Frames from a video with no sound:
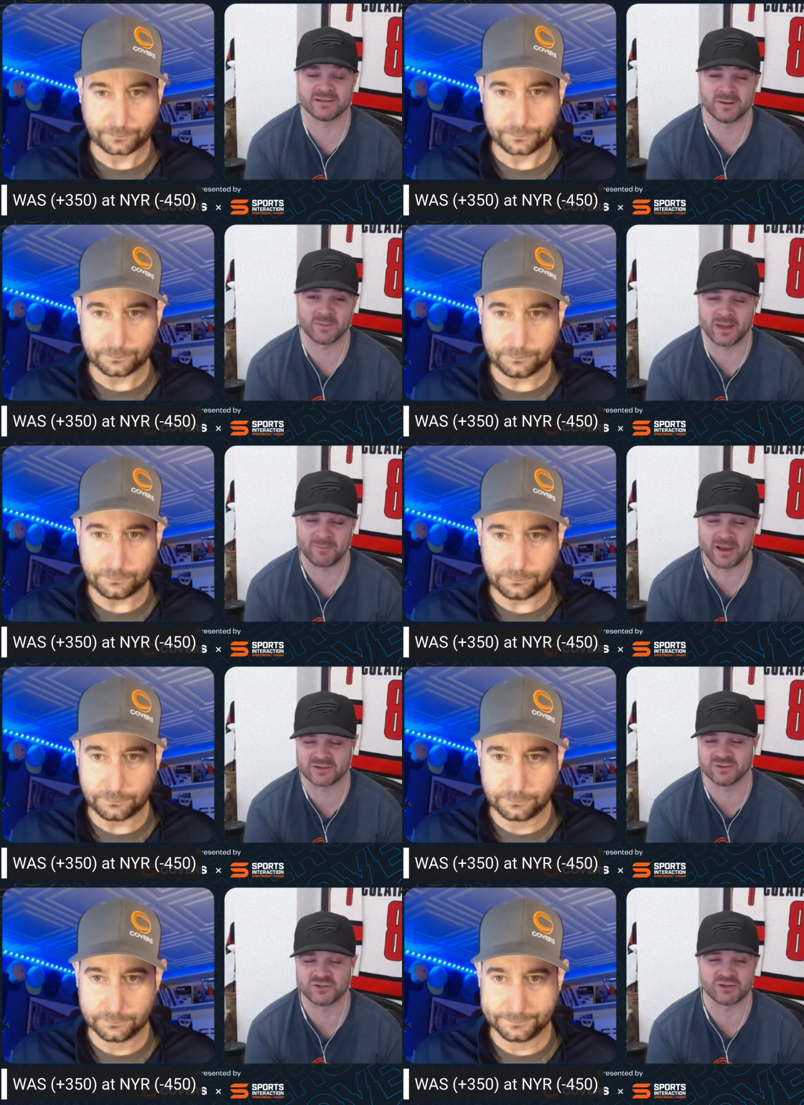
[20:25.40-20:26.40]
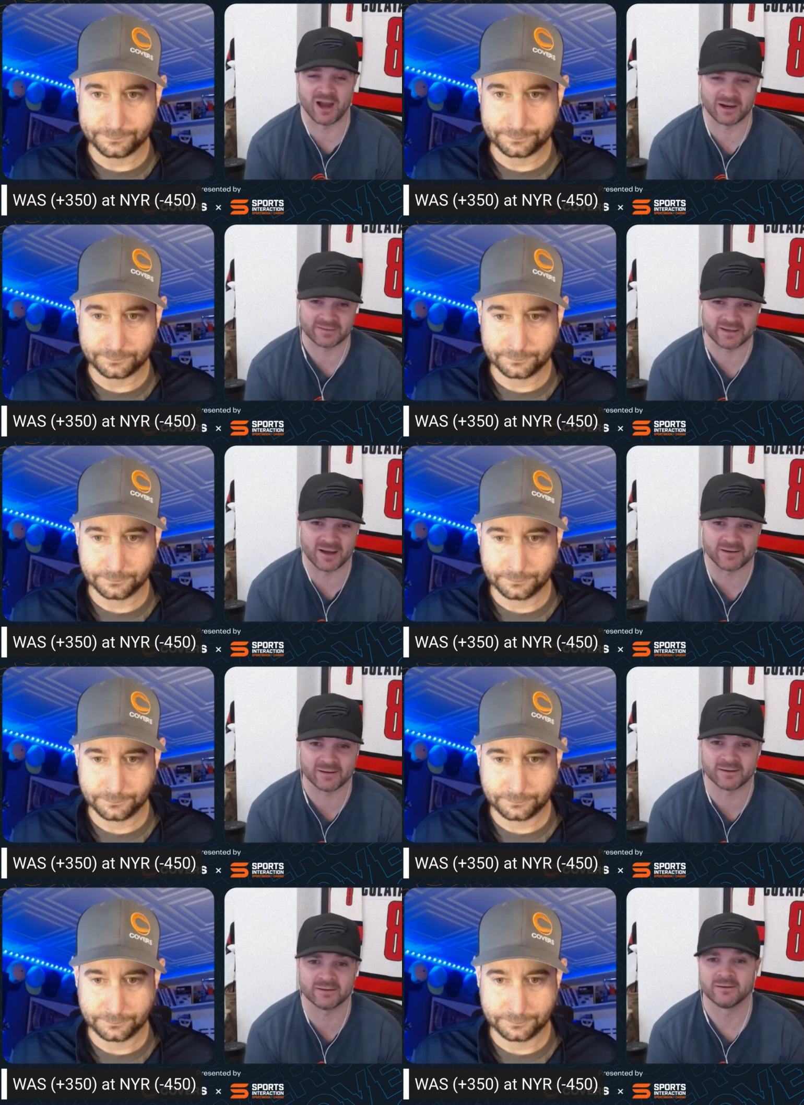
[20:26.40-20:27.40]
Speaker 1: and I'm I'm actually shocked they got
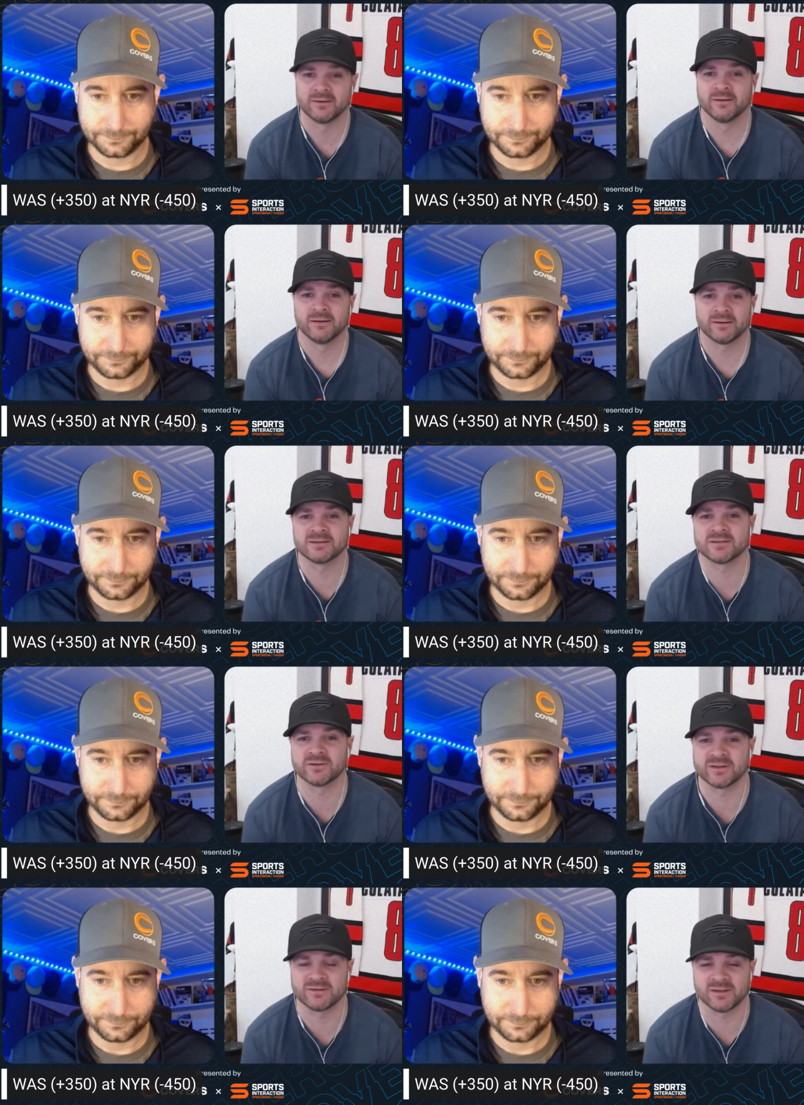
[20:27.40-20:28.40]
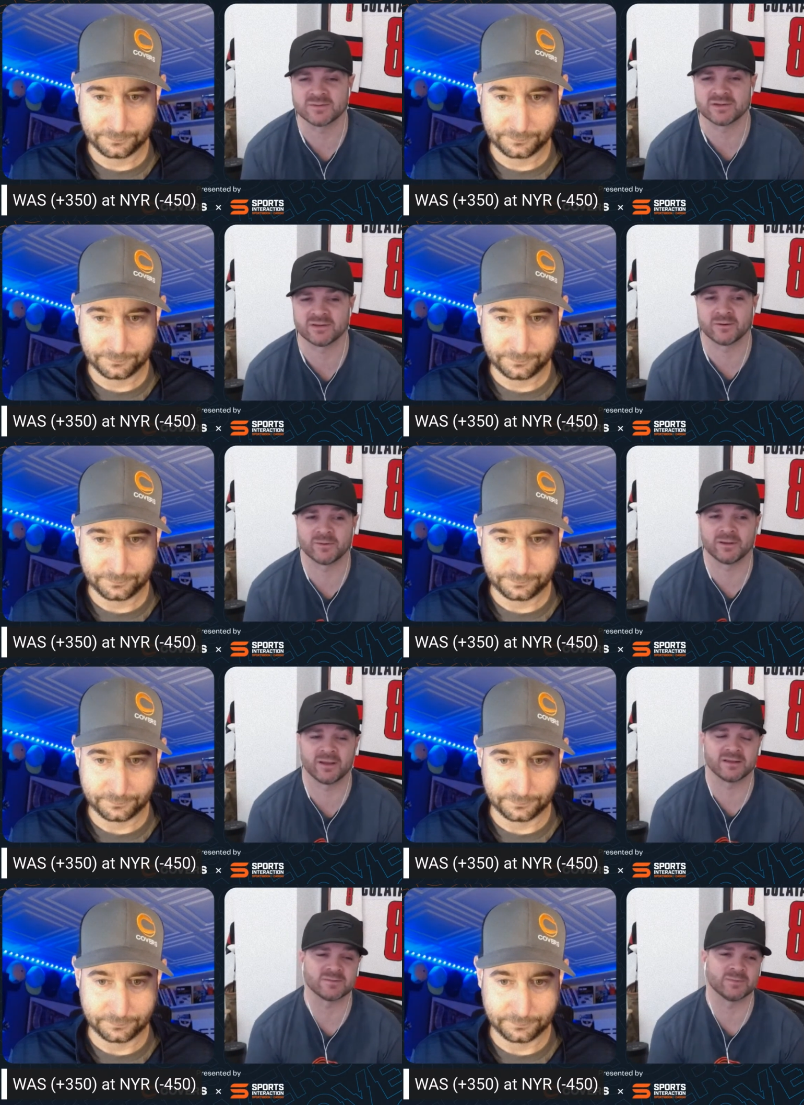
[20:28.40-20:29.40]
in, considering the teams that they are up
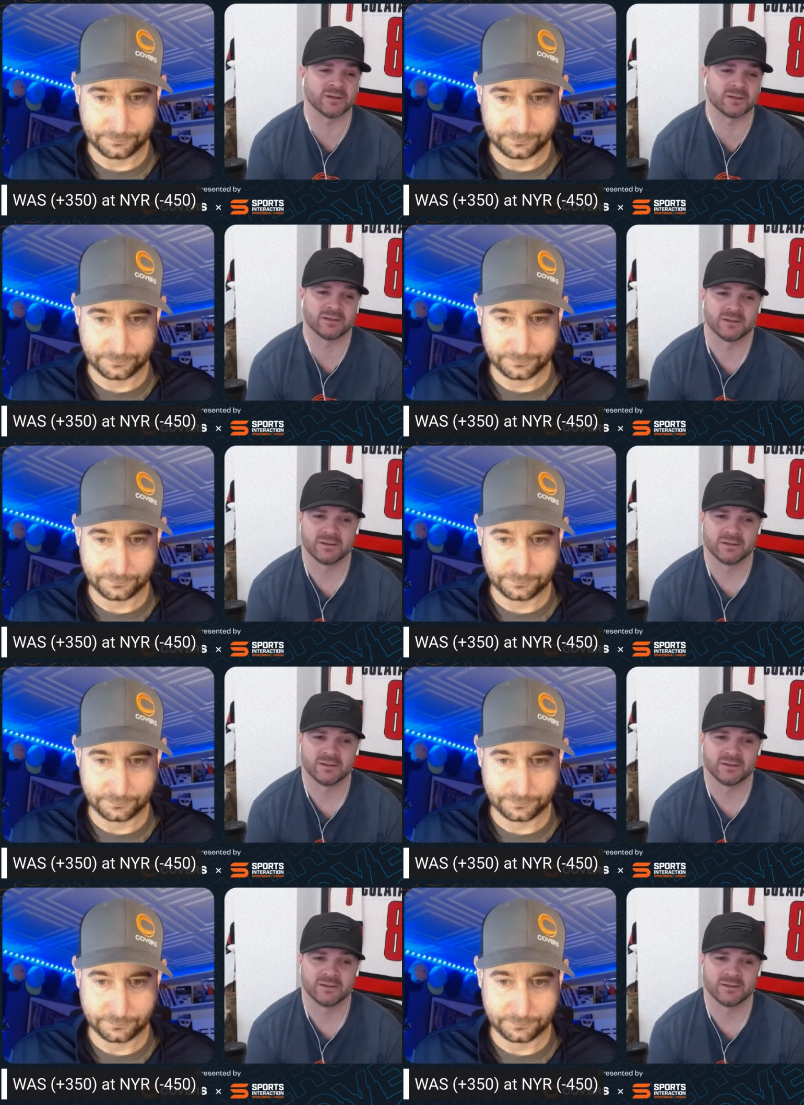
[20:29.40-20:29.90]
against. But